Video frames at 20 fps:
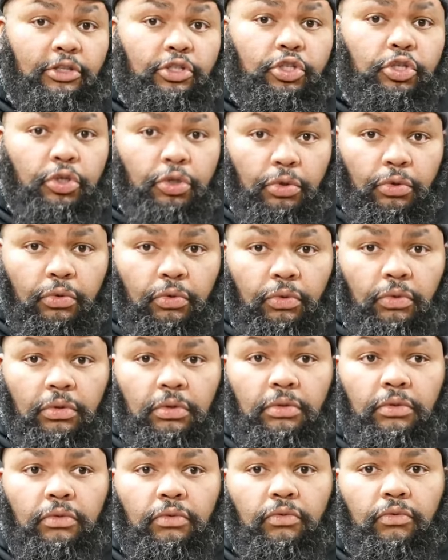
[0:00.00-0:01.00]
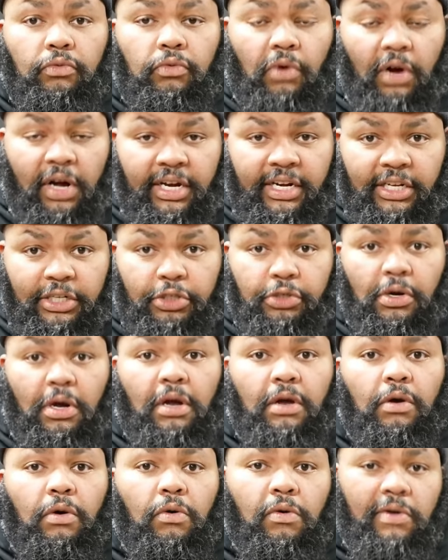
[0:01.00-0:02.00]
to run a
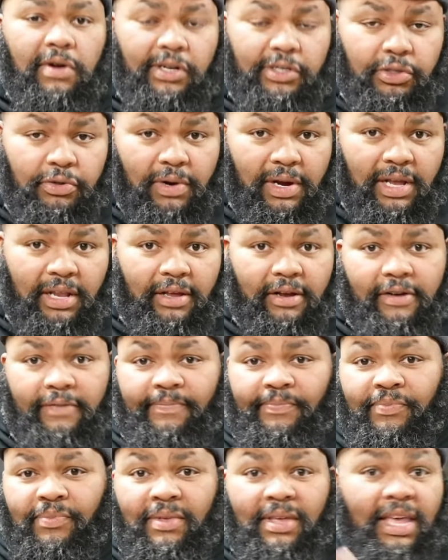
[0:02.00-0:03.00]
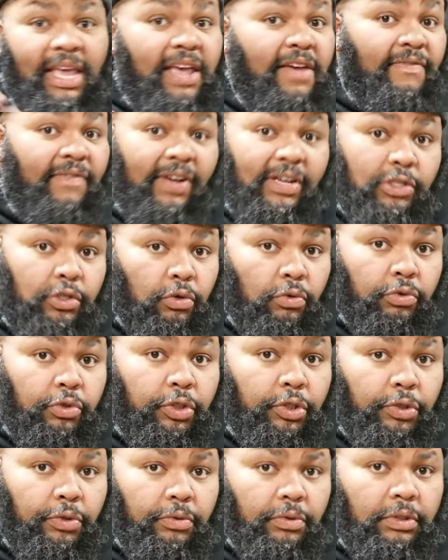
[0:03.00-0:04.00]
truck or a trailer if I so
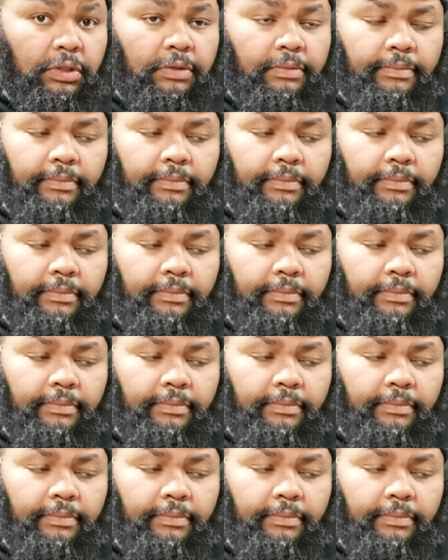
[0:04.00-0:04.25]
choose